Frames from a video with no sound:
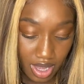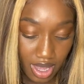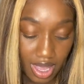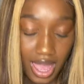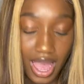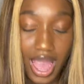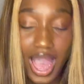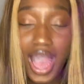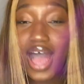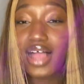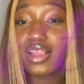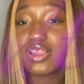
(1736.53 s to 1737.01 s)

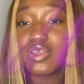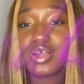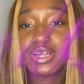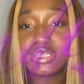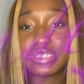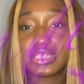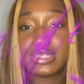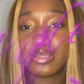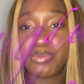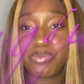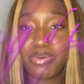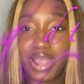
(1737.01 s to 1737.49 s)
How long
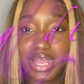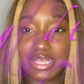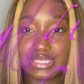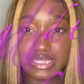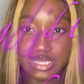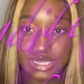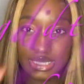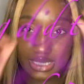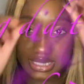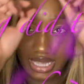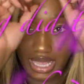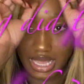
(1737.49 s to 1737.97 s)
did the
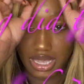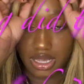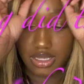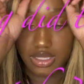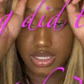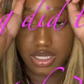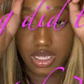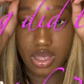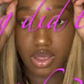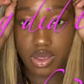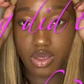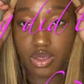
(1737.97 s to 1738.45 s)
process take?
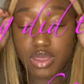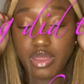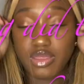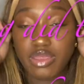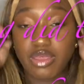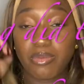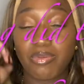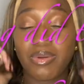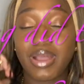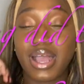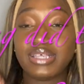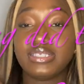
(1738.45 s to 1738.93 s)
So the
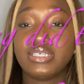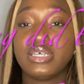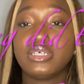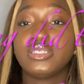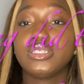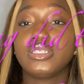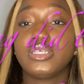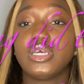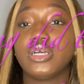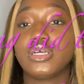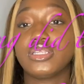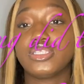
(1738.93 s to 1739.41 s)
process
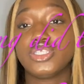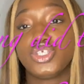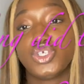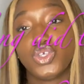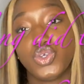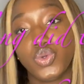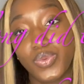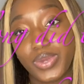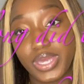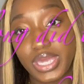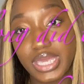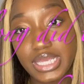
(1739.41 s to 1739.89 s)
took 2
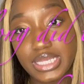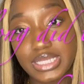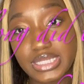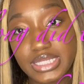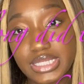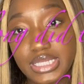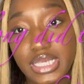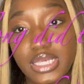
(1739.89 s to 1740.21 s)
weeks.